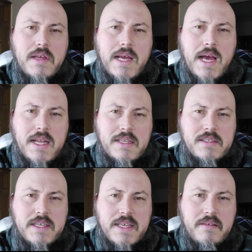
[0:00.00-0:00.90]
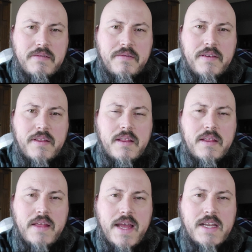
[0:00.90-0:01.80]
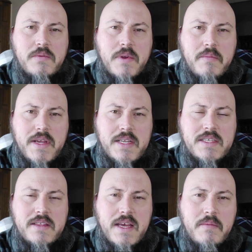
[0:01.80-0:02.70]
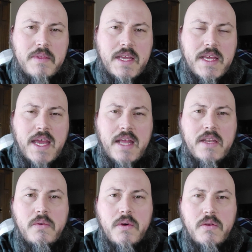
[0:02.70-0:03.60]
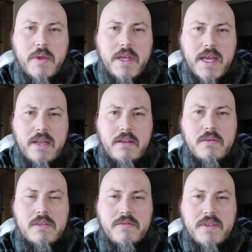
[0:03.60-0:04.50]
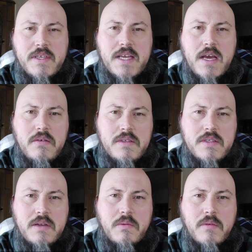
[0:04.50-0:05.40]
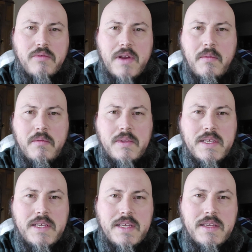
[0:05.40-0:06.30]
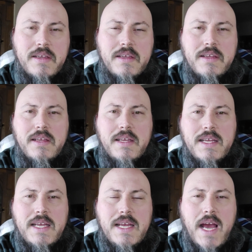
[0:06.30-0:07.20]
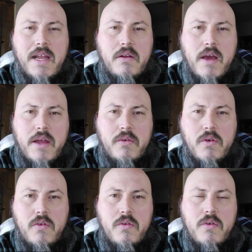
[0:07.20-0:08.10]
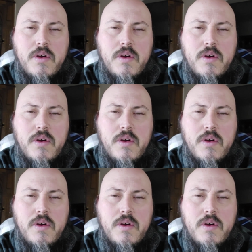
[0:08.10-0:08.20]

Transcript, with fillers: honestly if that is what it means to them and they can't do it and we can't use it for this house then we're probably I don't know I don't know